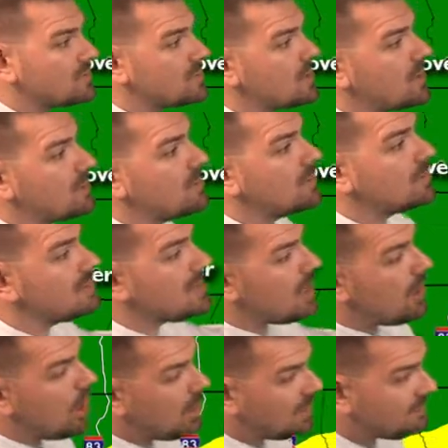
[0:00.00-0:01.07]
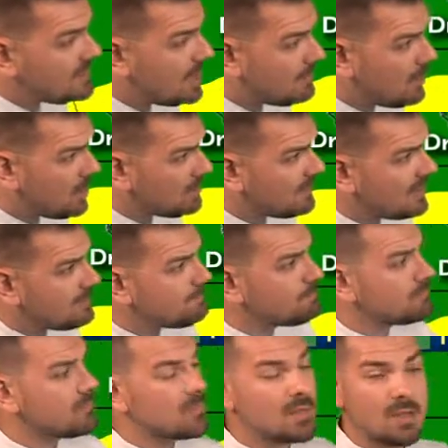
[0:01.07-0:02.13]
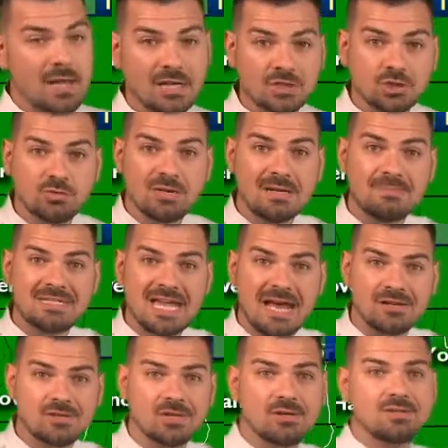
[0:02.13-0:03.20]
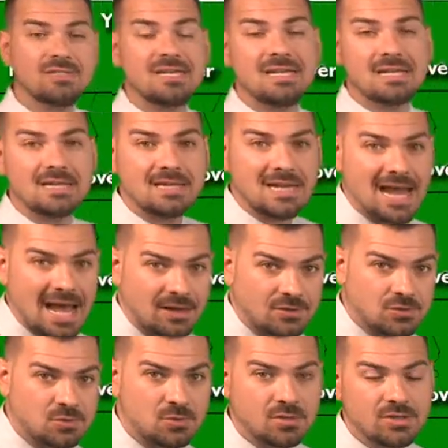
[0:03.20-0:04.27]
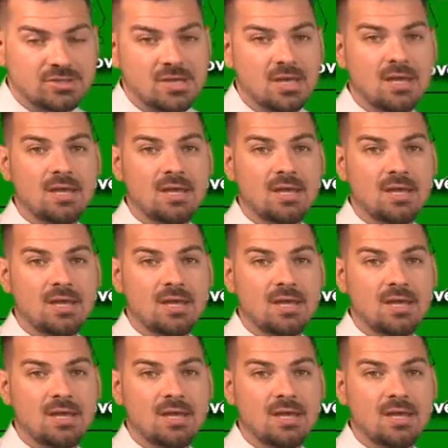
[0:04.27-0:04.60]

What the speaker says: So all of Delmarva, extreme South Jersey, then out towards